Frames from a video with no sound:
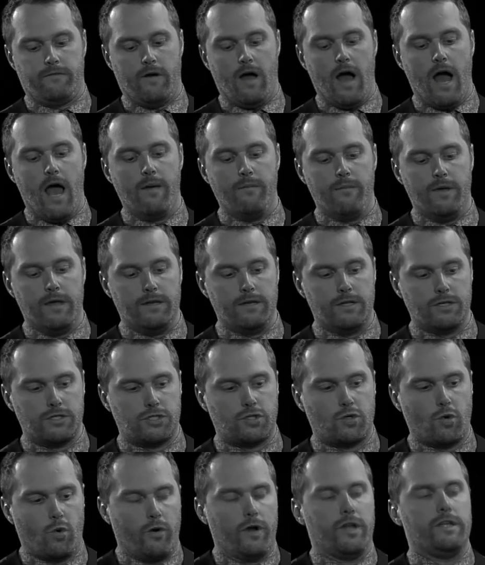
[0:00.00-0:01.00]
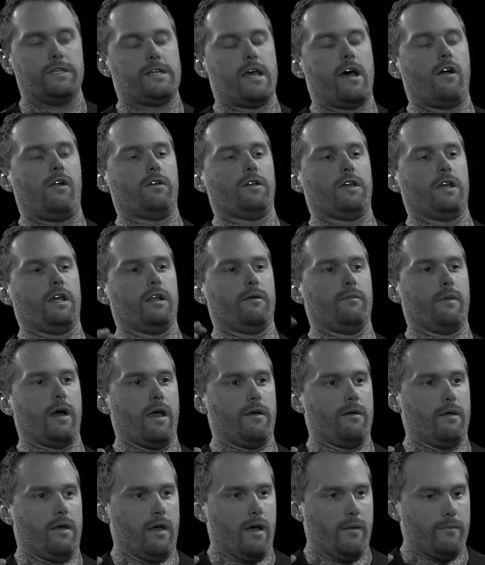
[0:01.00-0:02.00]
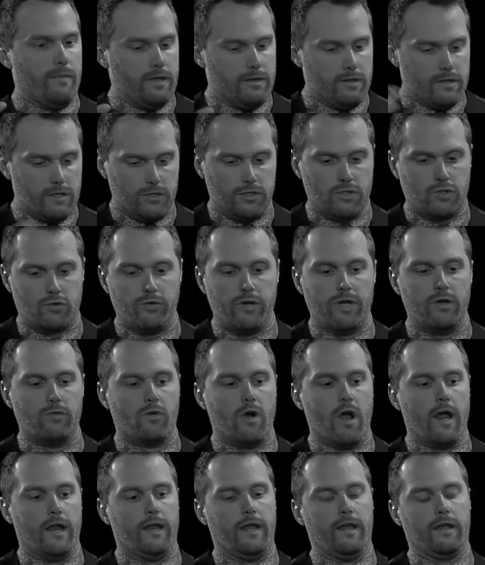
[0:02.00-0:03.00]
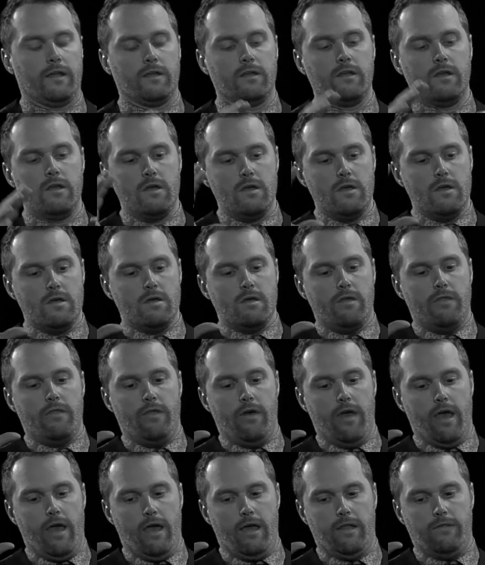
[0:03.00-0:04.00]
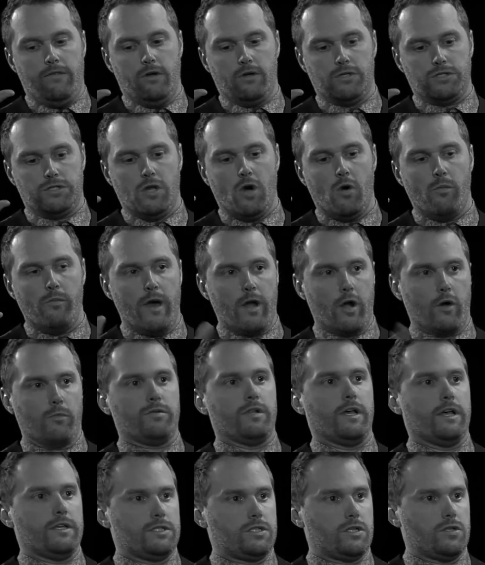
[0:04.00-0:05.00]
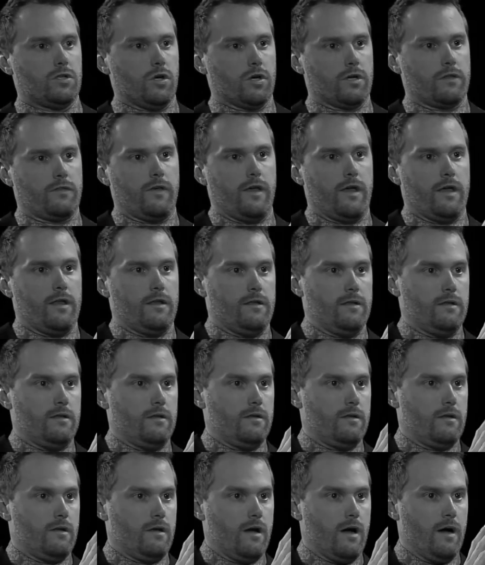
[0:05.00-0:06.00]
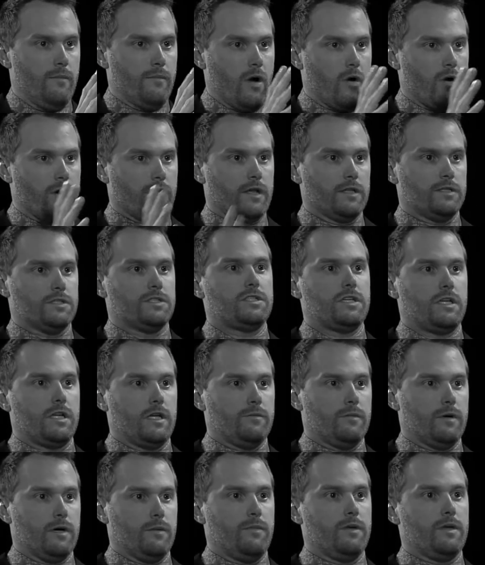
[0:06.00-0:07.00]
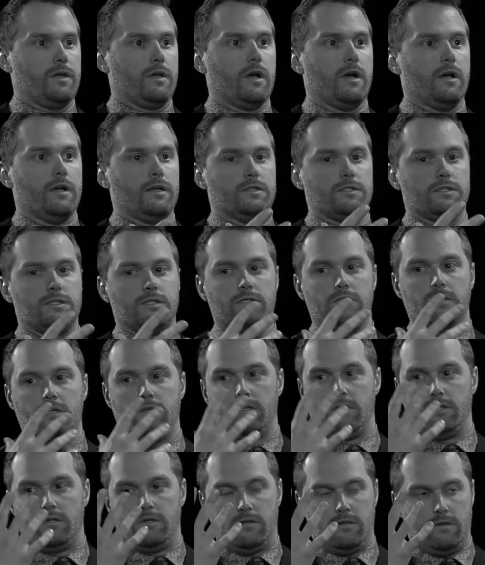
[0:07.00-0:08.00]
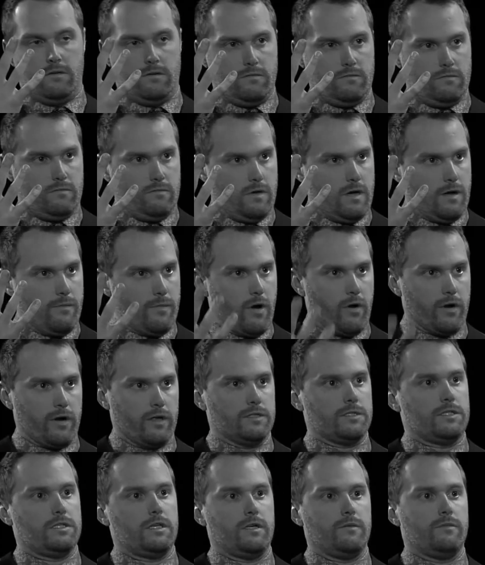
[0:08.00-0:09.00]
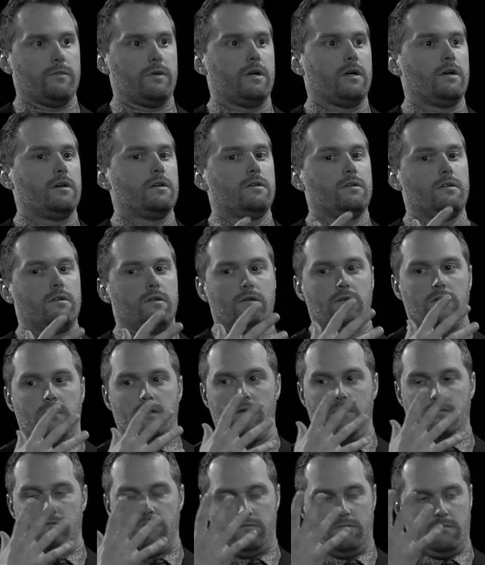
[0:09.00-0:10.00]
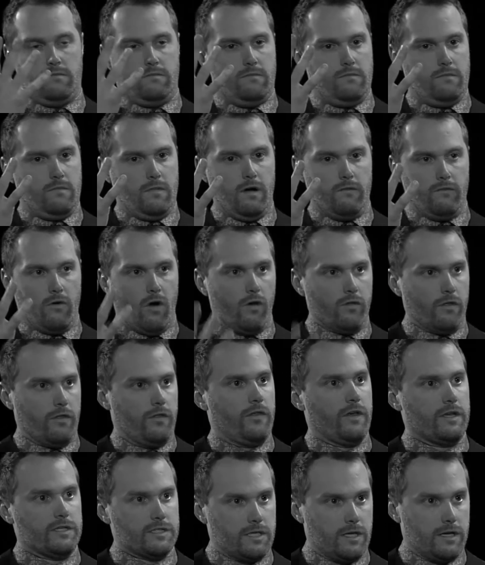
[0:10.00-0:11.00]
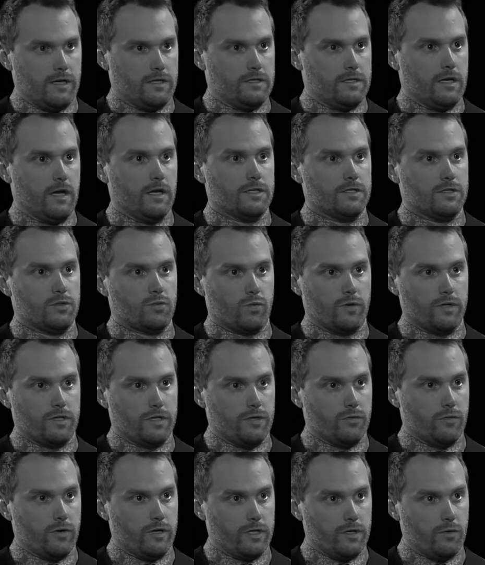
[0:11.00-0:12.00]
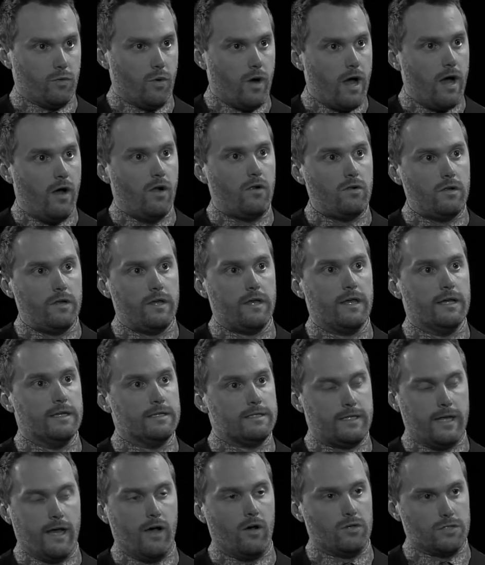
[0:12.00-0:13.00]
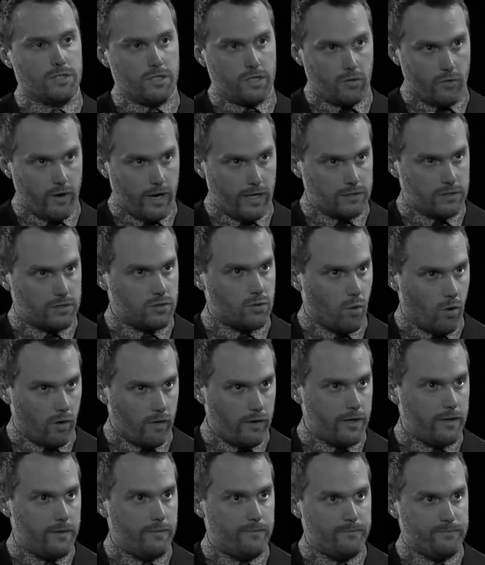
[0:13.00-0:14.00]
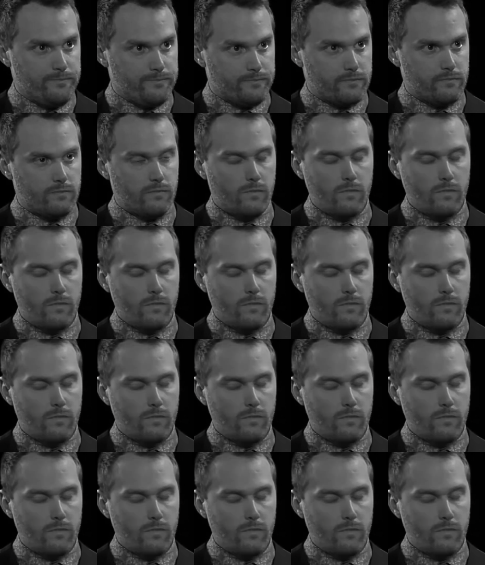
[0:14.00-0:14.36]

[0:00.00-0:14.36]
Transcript: I'm into storytelling and I'm into screenwriting, then there's no better place to look than American cinema, because American cinema, of all the things that it does really, really well, it tells a great story. Right.